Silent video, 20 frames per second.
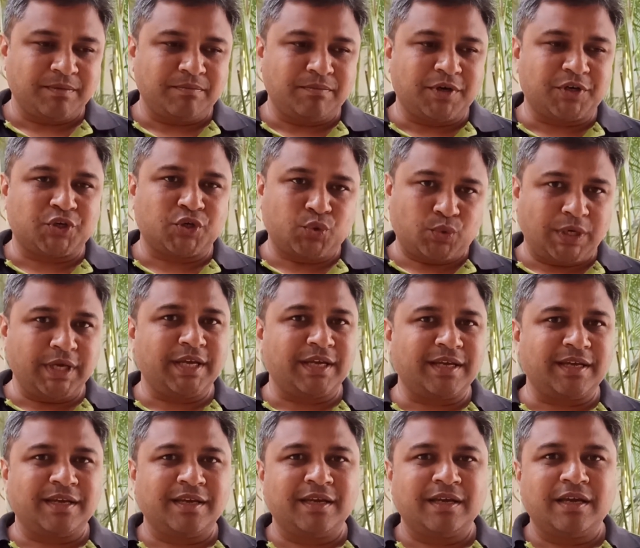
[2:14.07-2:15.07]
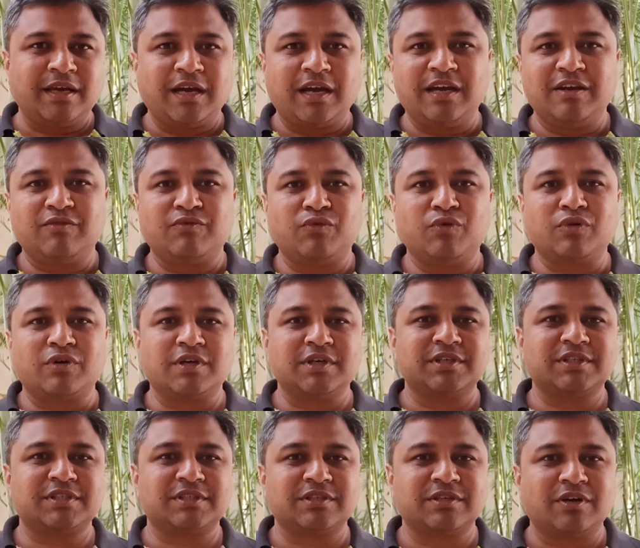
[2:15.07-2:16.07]
But today, I'll
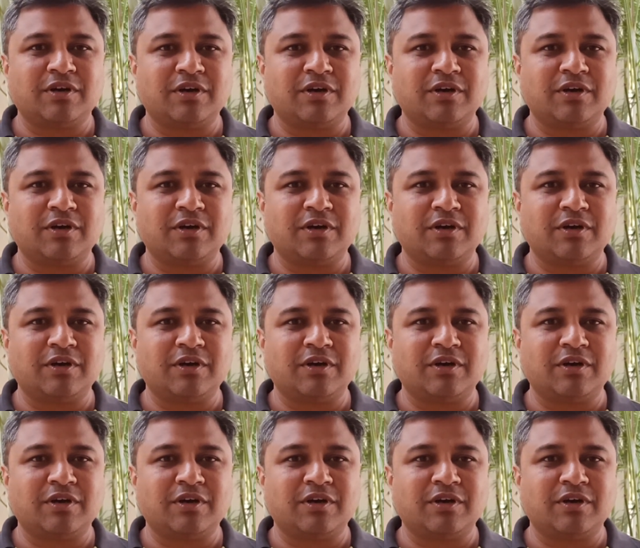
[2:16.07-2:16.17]
focus